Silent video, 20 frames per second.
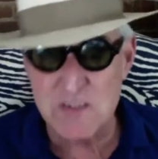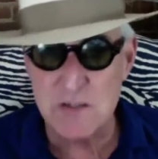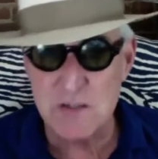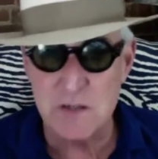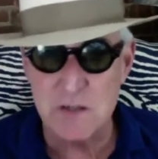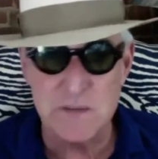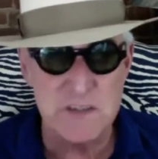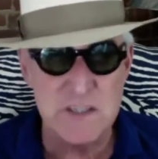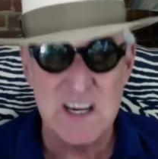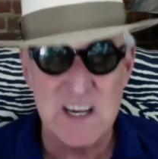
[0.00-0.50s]
in the
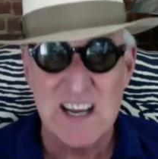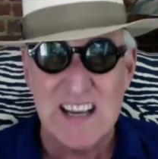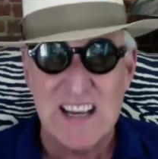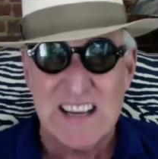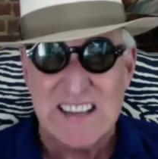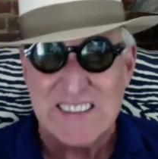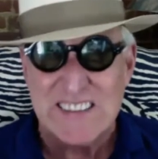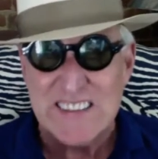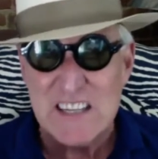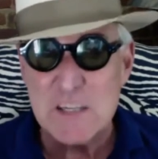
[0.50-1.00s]
service.
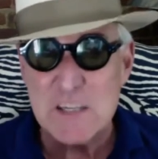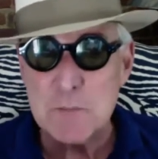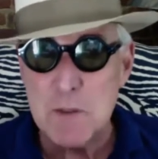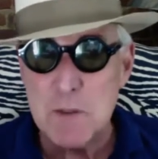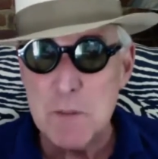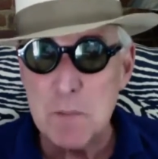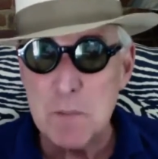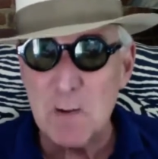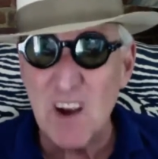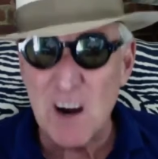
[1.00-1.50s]
These
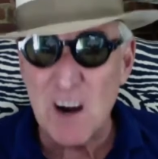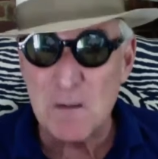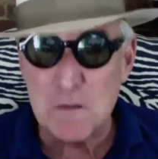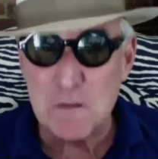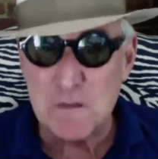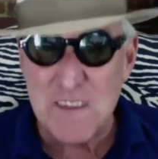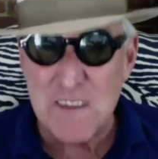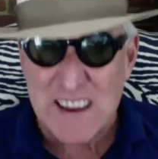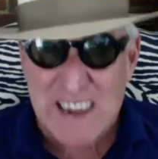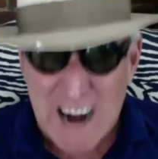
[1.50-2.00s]
people are
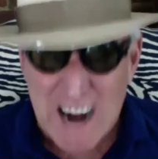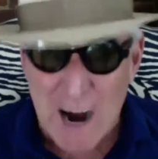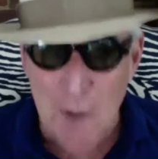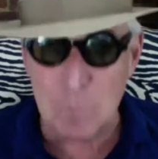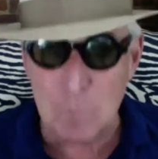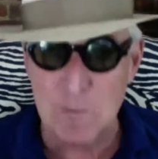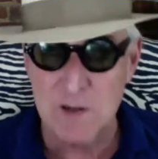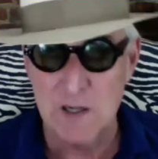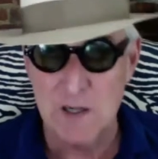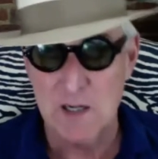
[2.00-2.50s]
fed
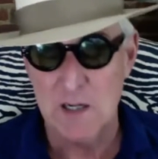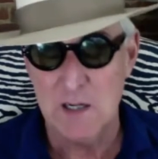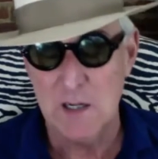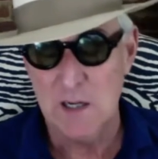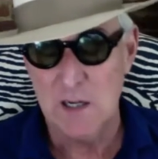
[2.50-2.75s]
up.